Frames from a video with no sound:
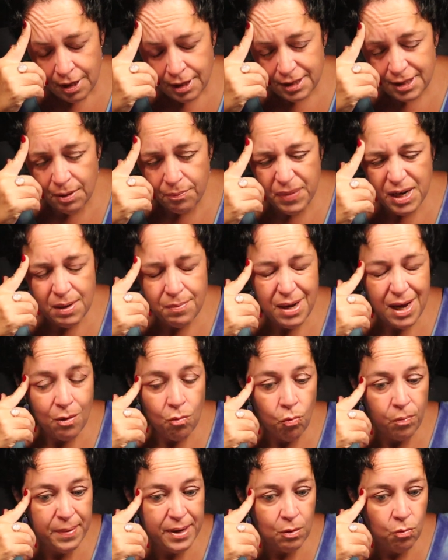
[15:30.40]
Somebody may
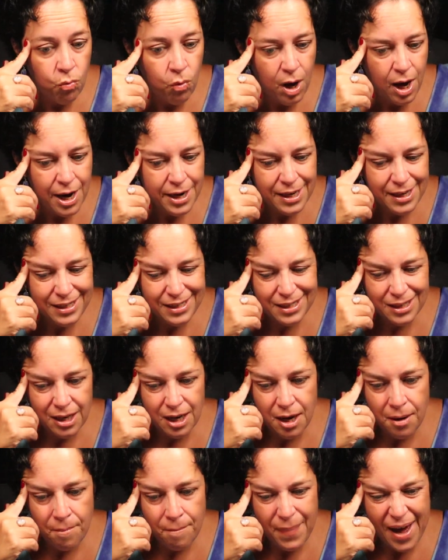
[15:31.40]
be wanting to
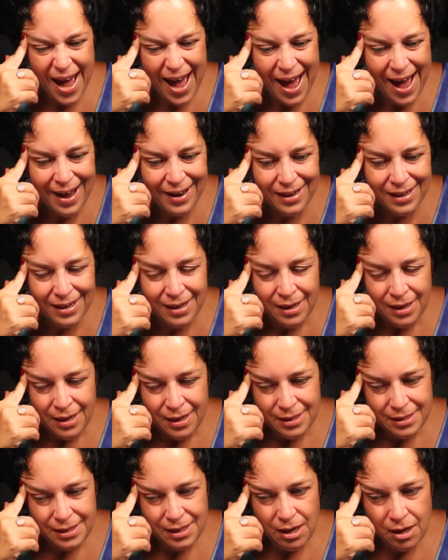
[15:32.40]
come back.
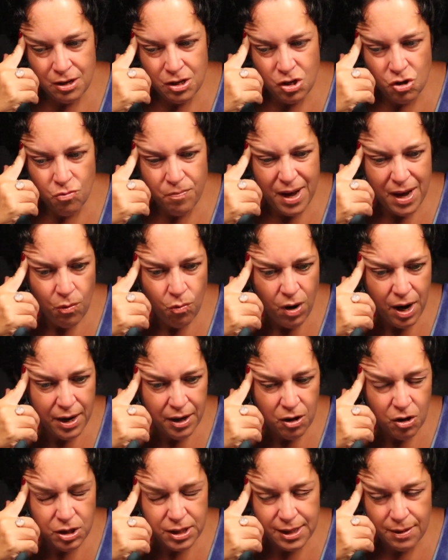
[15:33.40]
So you may want
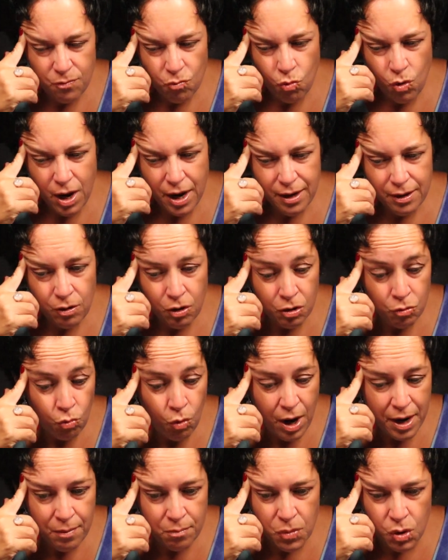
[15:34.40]
to go some want or
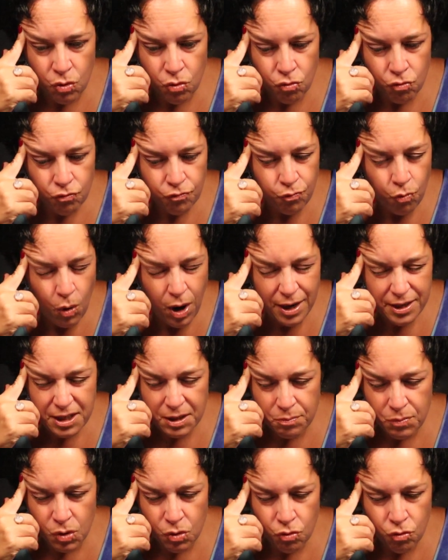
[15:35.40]
want to move, want
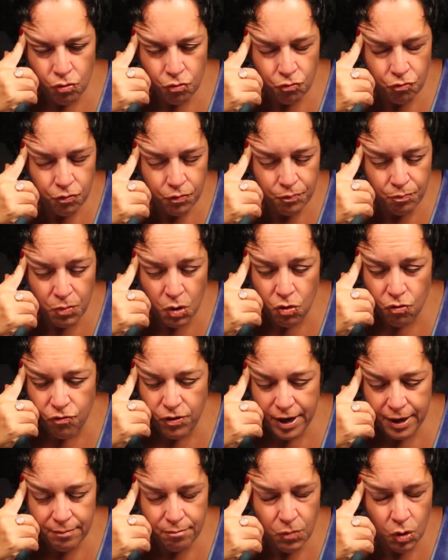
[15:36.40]
to move,
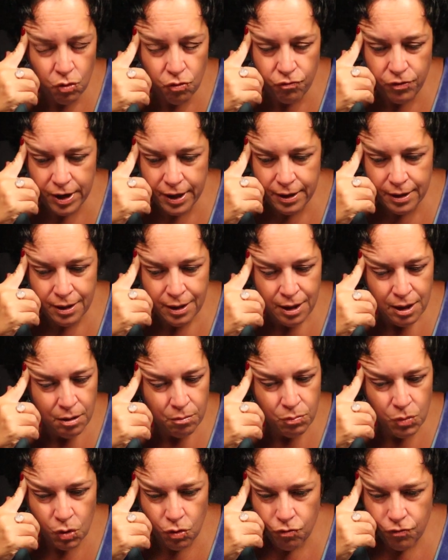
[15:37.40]
moving, moving,
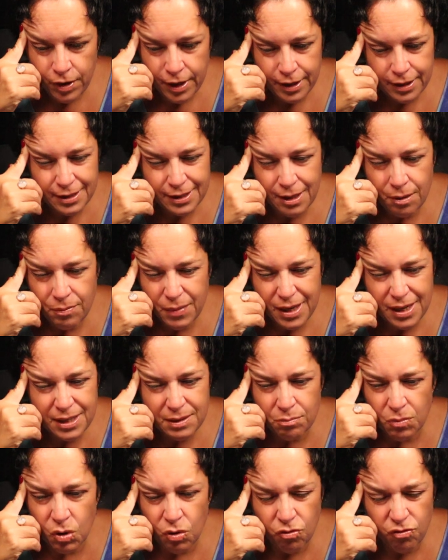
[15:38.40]
moving.
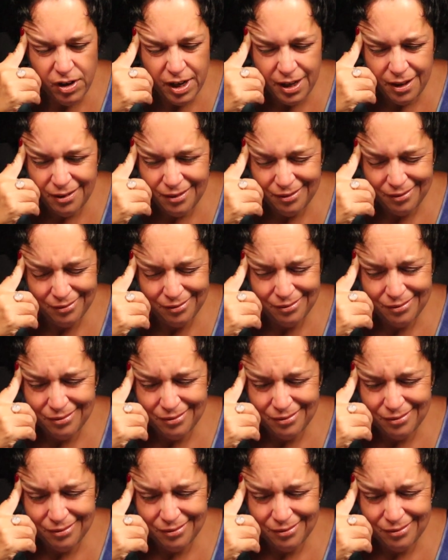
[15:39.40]
Somebody's moving.